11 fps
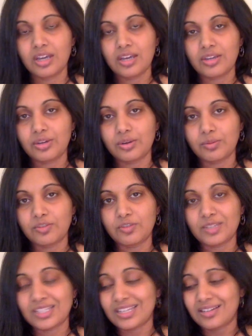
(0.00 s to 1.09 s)

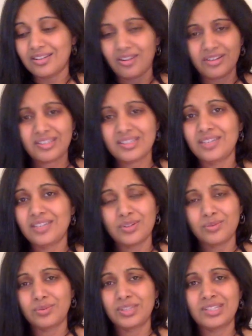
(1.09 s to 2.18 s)
movements. And honestly, if
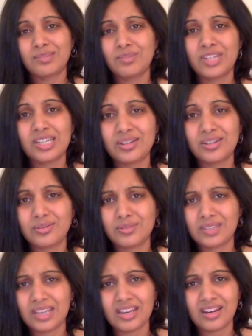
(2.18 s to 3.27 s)
you're with somebody
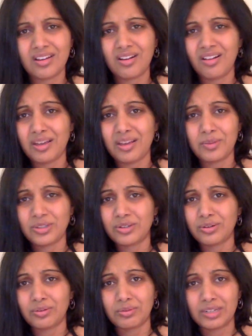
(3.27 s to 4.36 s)
who's getting all up in
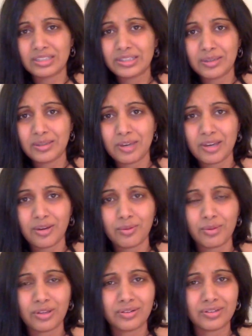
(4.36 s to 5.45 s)
your grill about
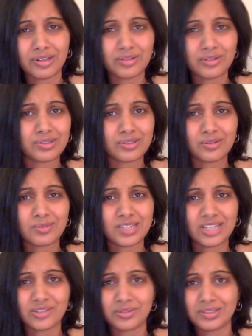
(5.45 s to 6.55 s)
whether or not you're
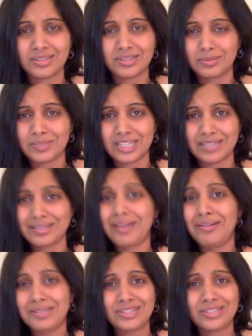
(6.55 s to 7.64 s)
circumcised or uncircumcised,
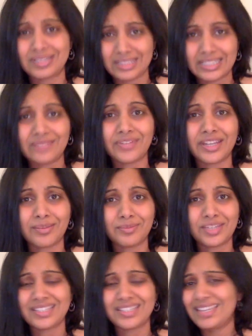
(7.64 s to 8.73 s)
honestly just leave them,
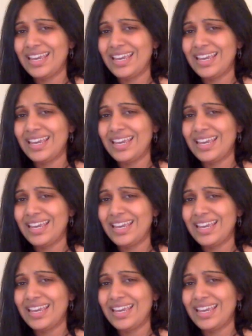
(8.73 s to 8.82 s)
because